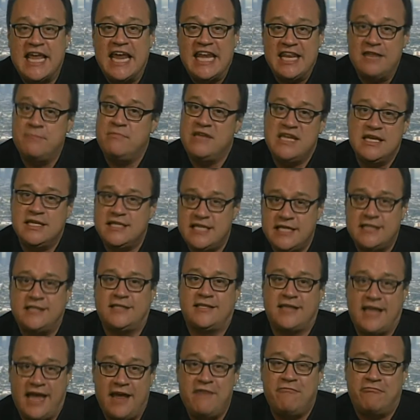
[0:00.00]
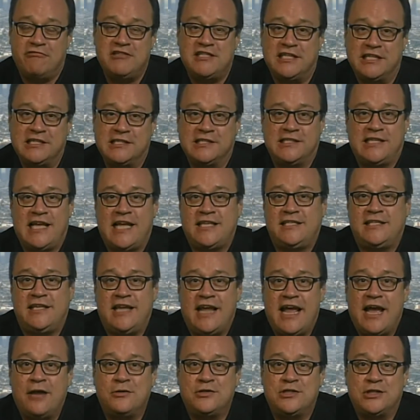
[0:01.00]
getting me a disc every single
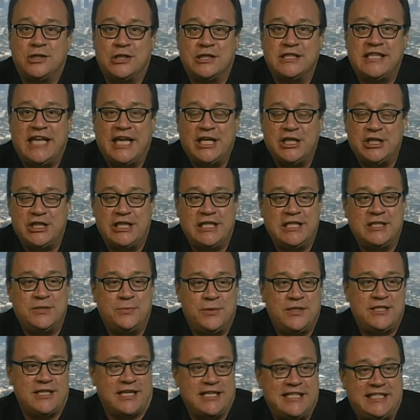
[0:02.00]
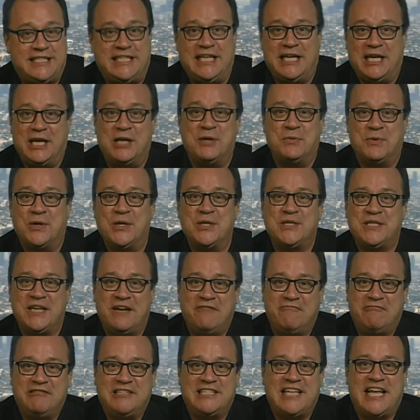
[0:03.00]
Saturday out to Los Angeles, which I sit and watch
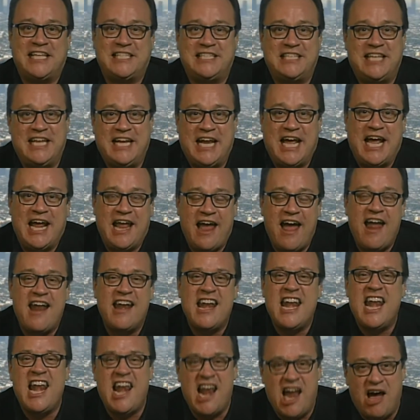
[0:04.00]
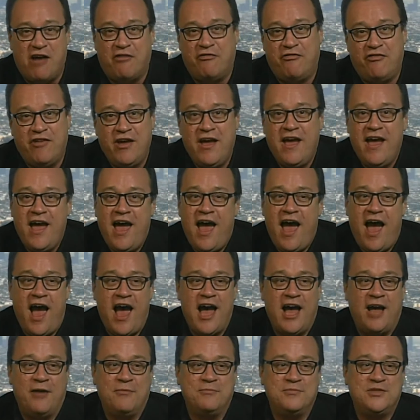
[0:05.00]
every Saturday night and love.
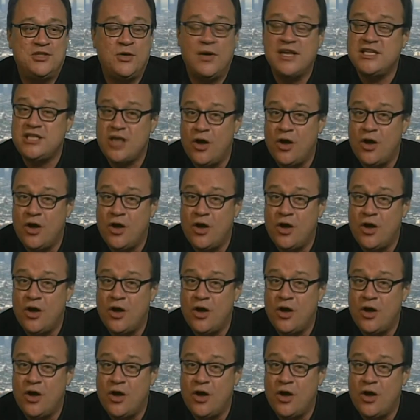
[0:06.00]
So I